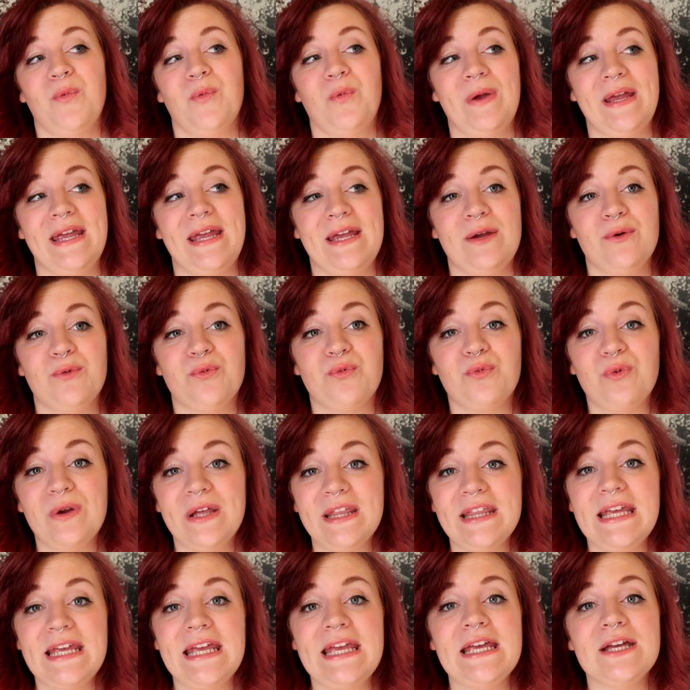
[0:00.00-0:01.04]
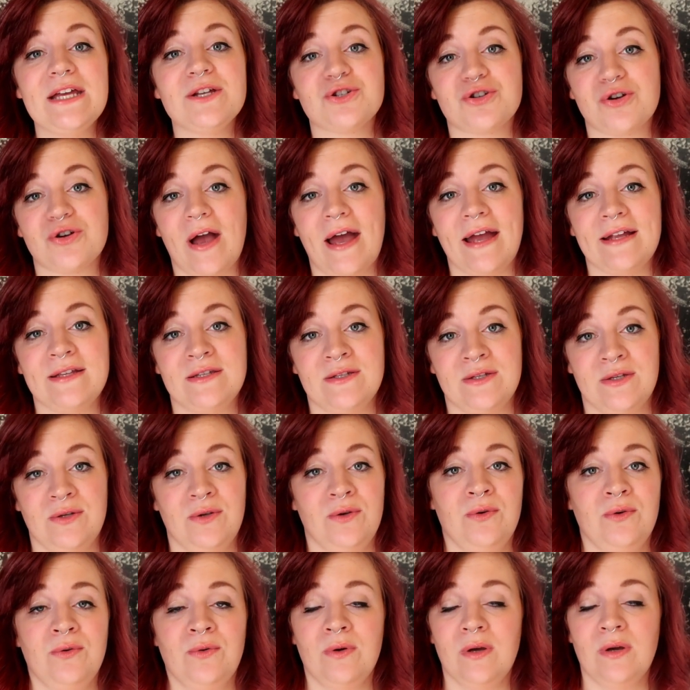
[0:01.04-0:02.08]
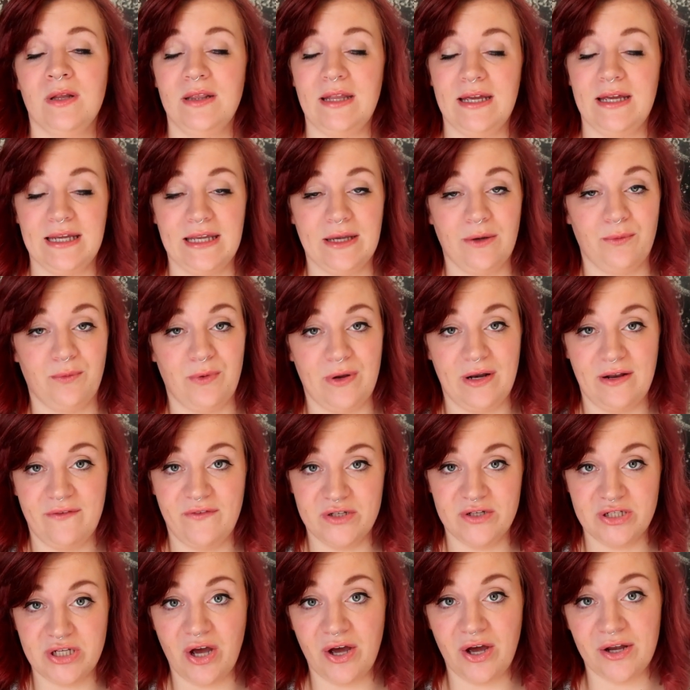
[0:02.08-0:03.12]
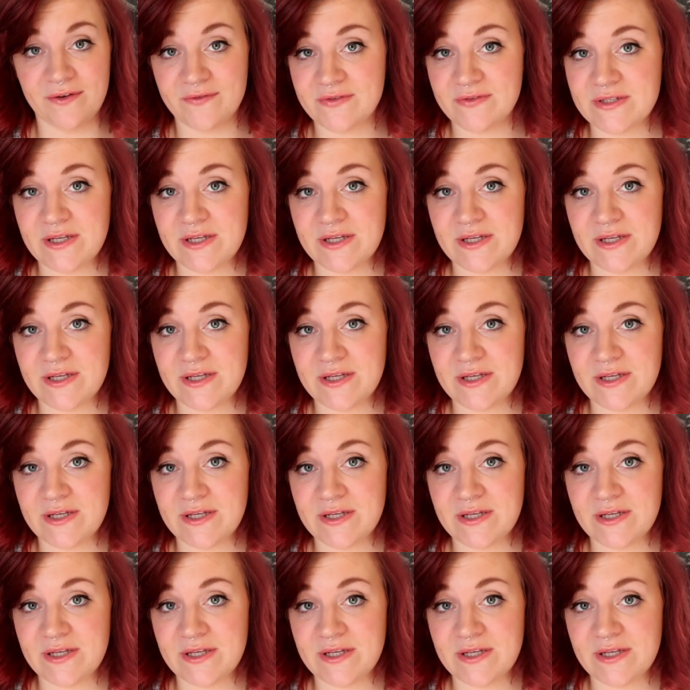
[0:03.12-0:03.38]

We really tried to like get rid of a ton of